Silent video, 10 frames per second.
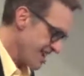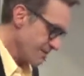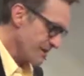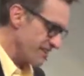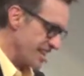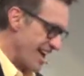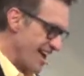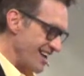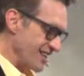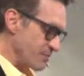believed the
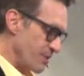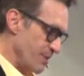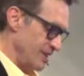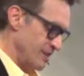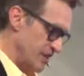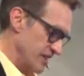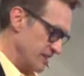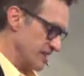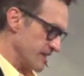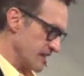highest point of
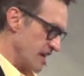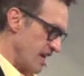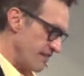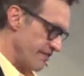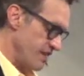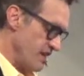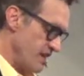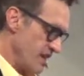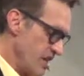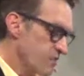Jesus' life
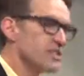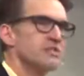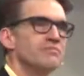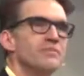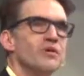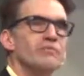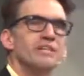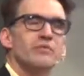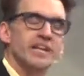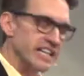was the
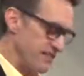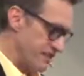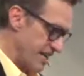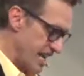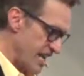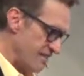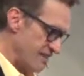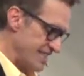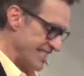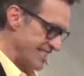moment when he forgave
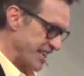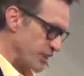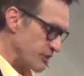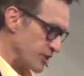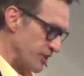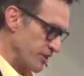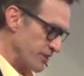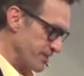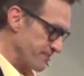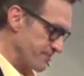his executioners.